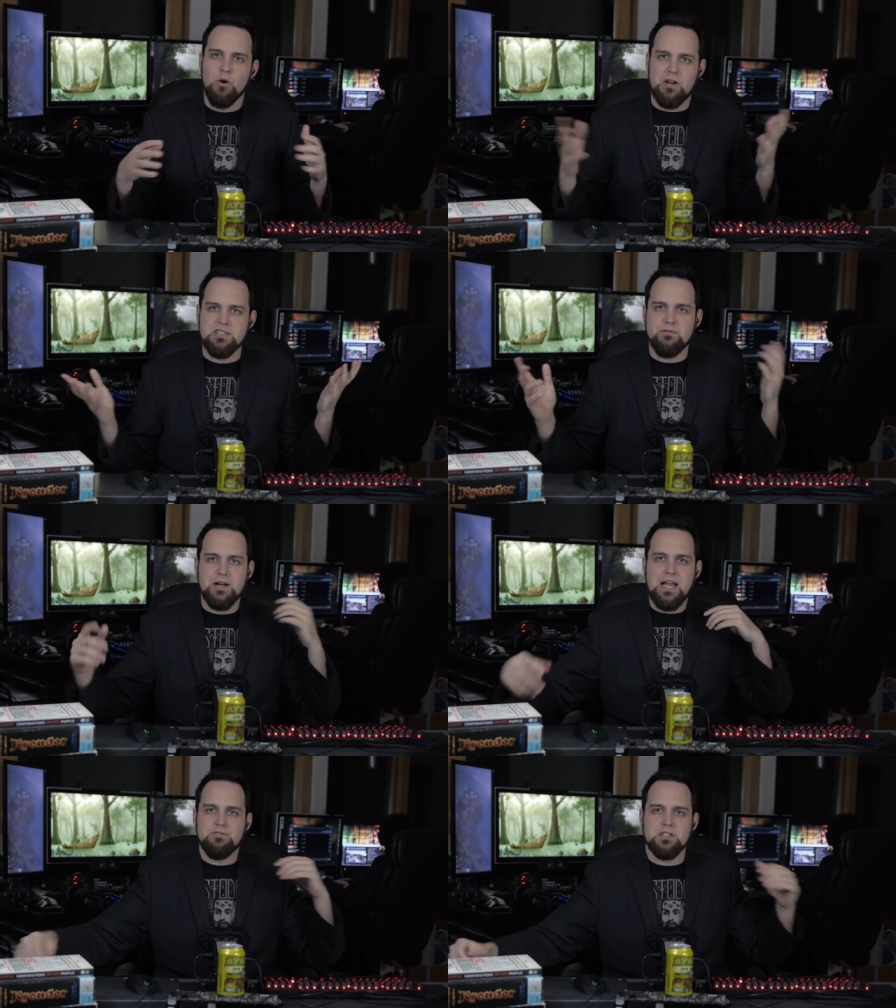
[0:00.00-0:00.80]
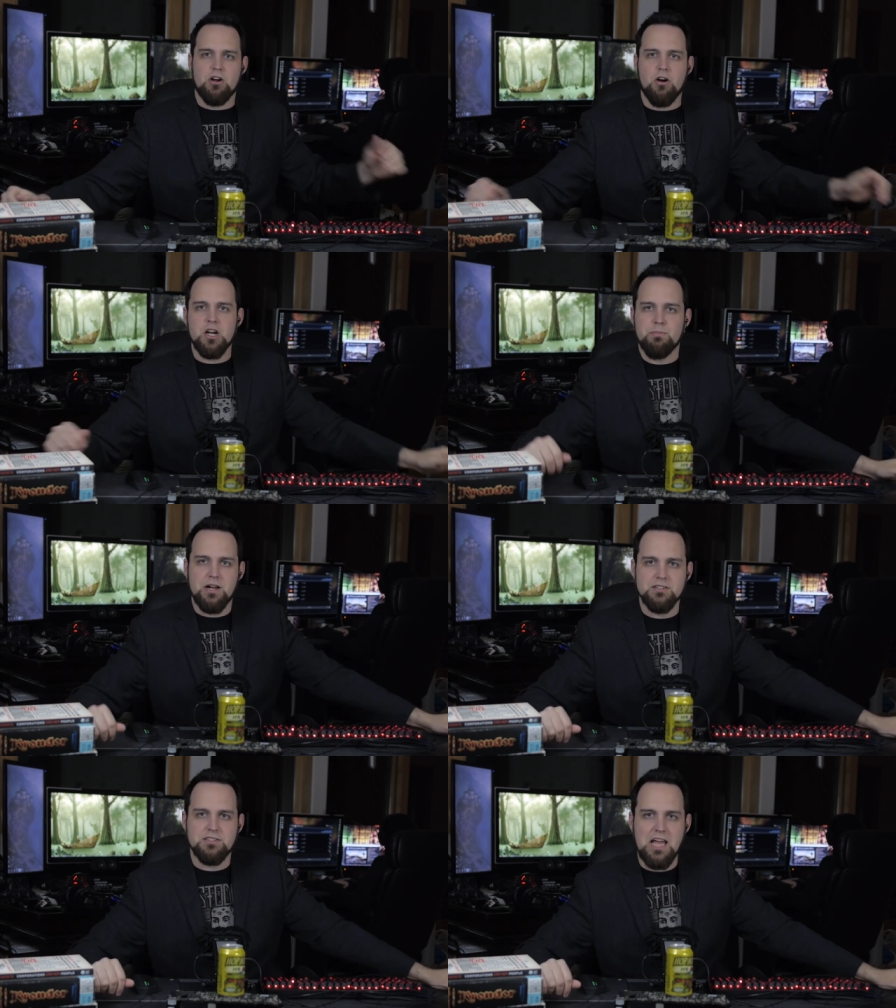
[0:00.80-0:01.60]
Why does everybody have such a hard to
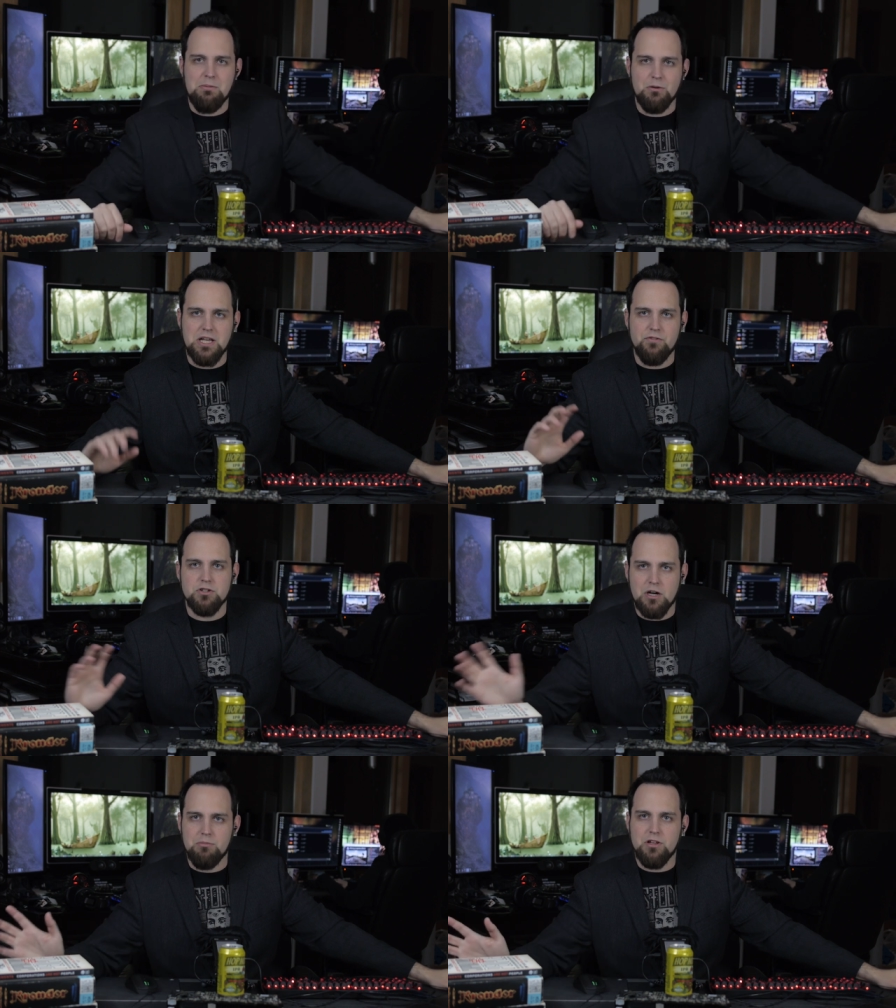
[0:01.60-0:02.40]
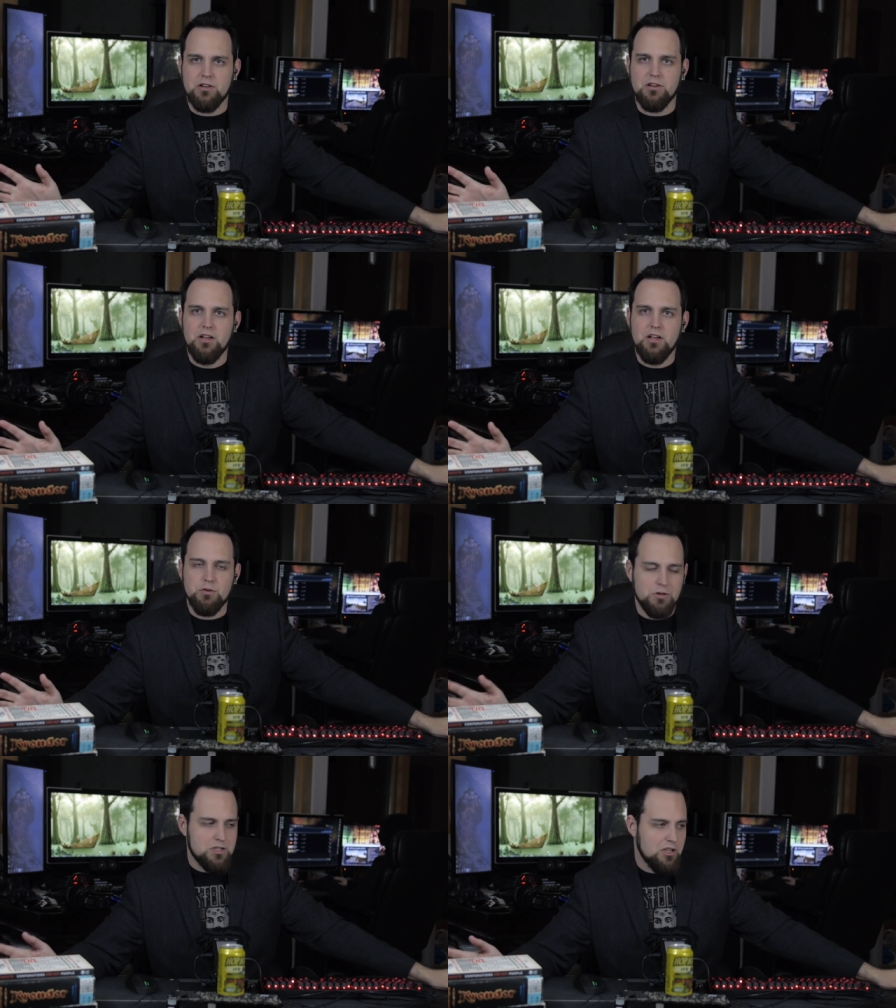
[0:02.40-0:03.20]
pronounce name? I was having trouble on
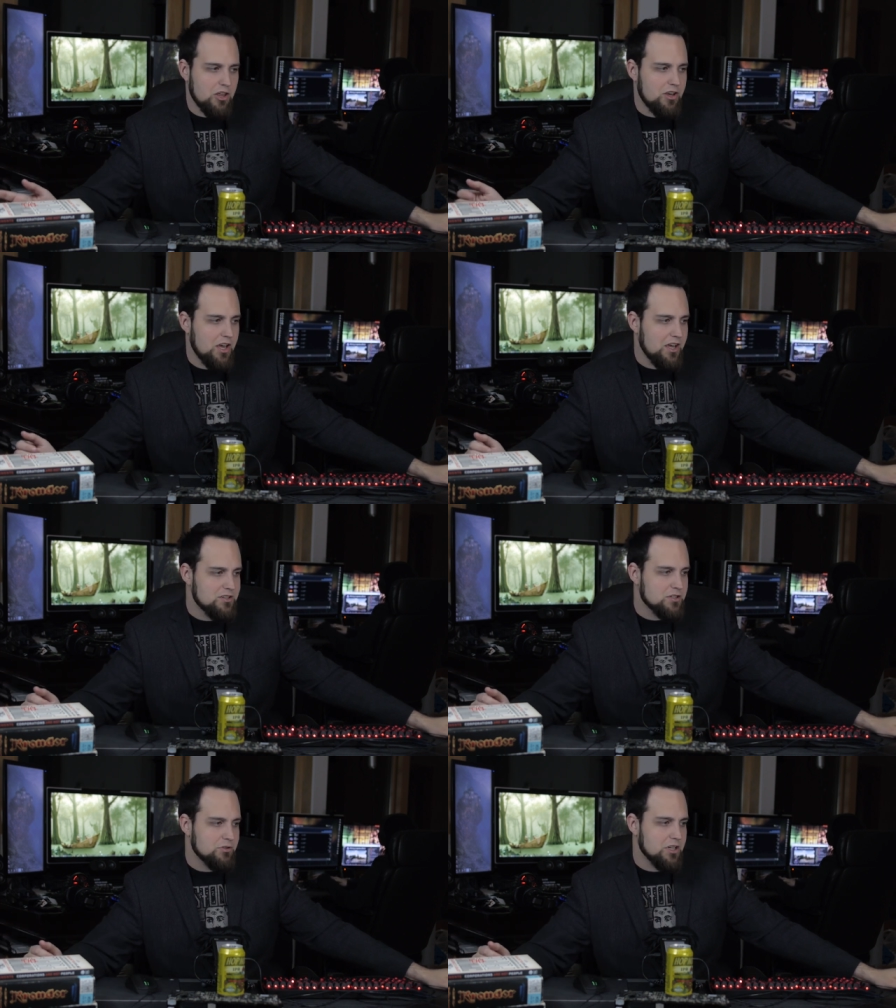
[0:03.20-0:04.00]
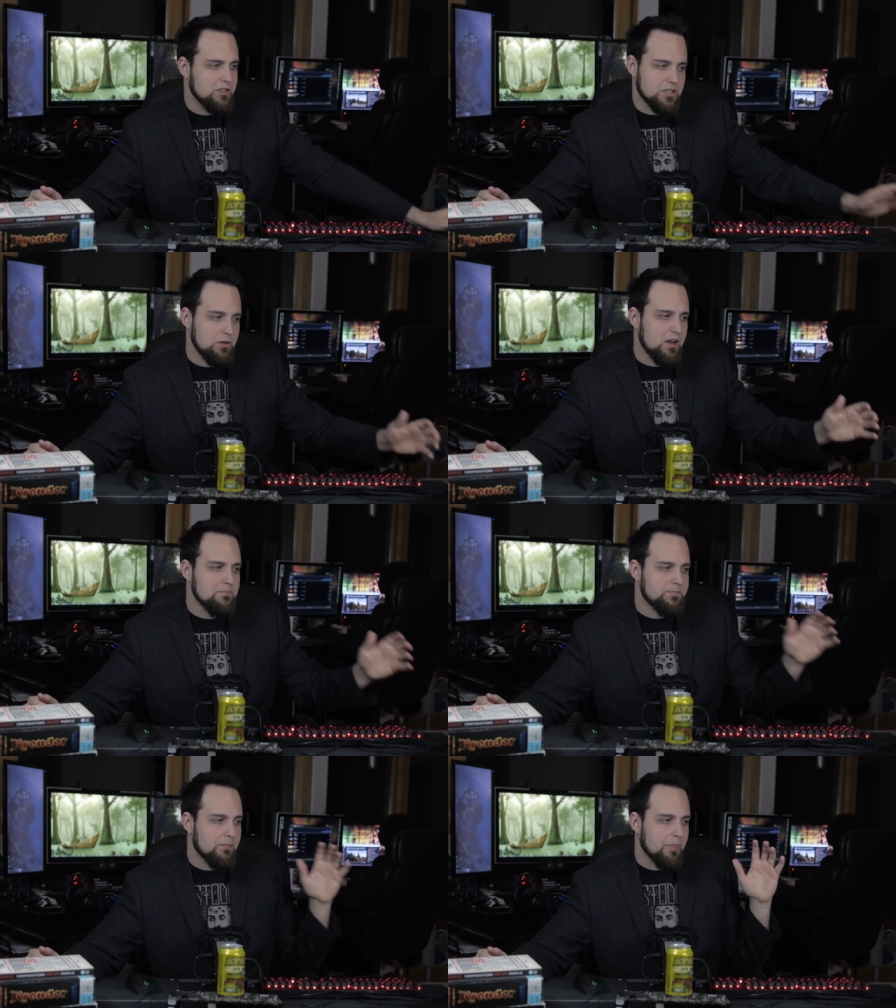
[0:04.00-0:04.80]
Twitch the other day. It's just ridiculous.
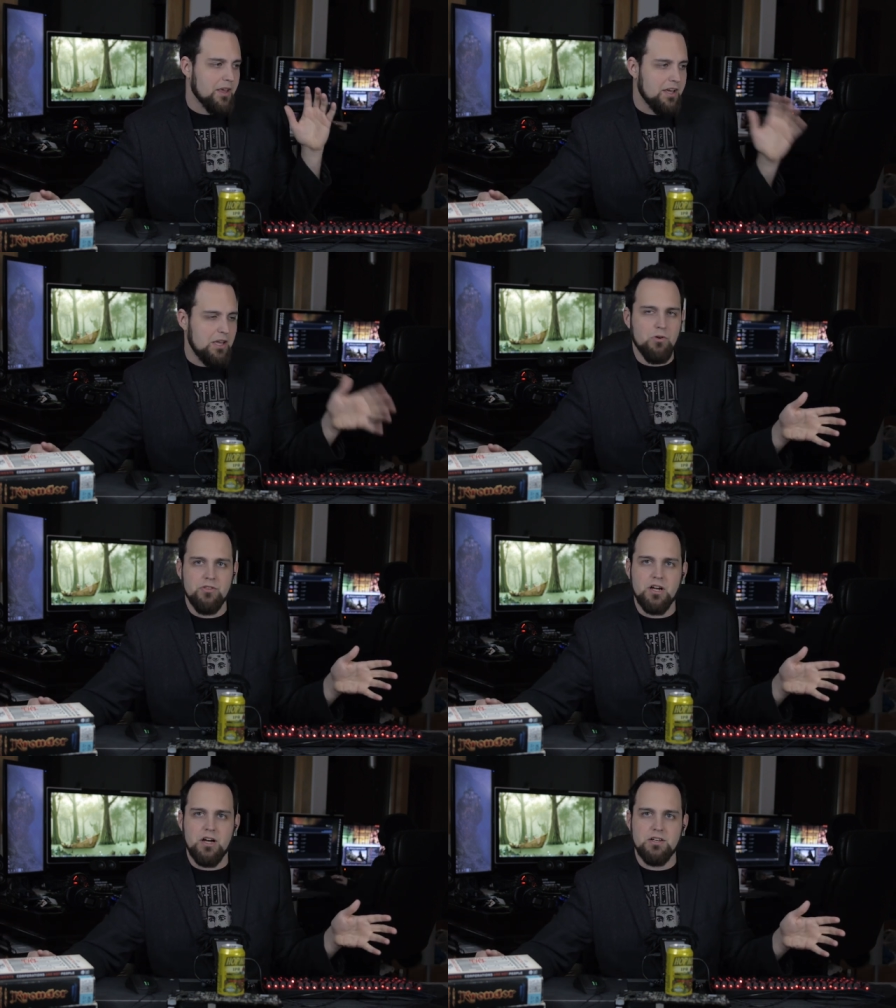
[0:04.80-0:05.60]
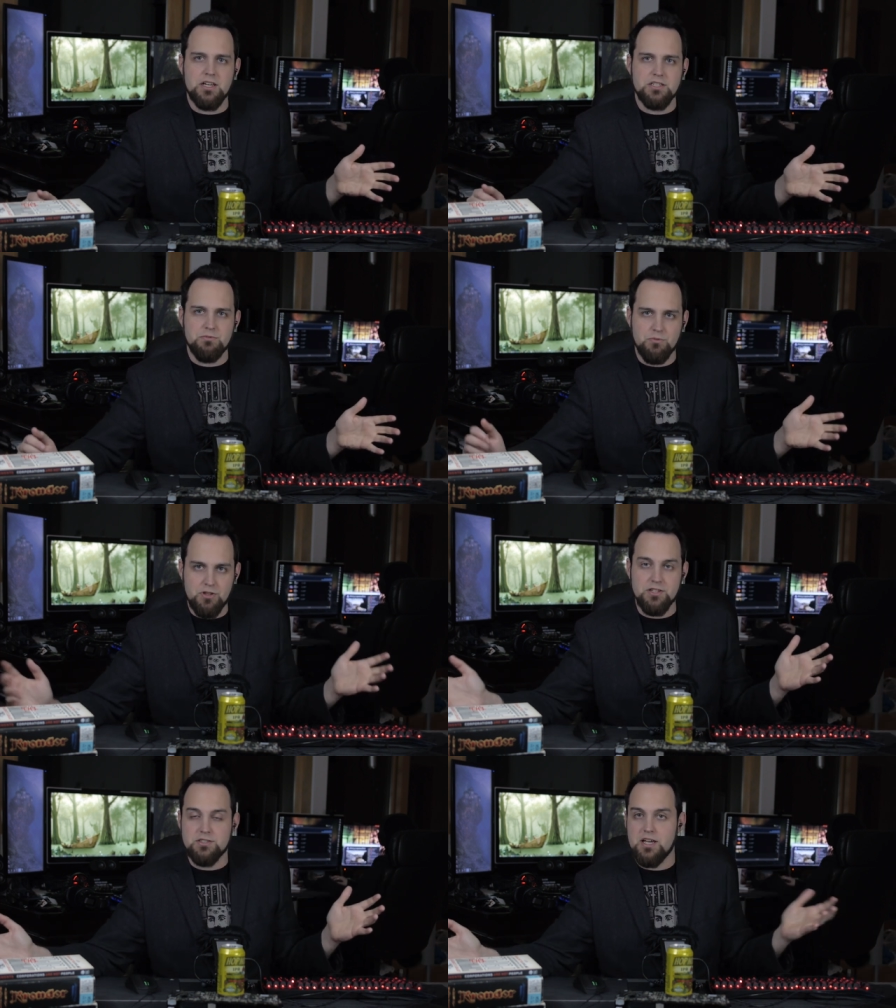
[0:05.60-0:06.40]
Anyway, he won the contest
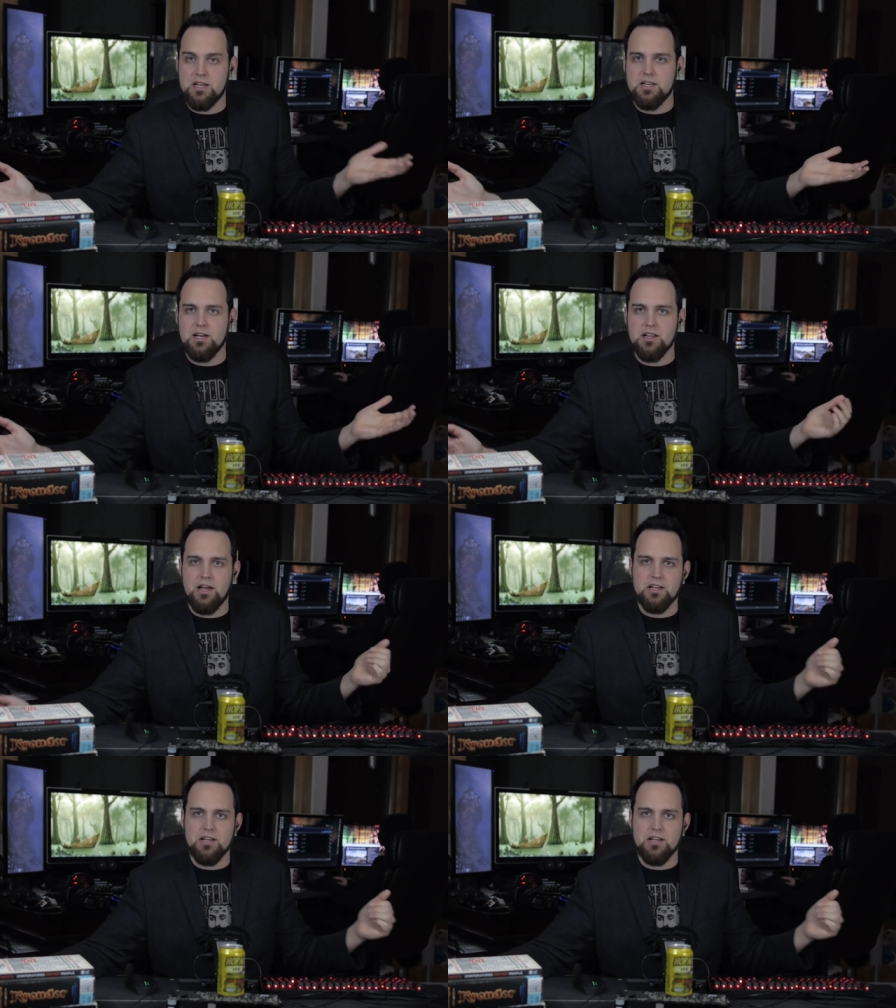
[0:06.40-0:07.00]
with us and uh,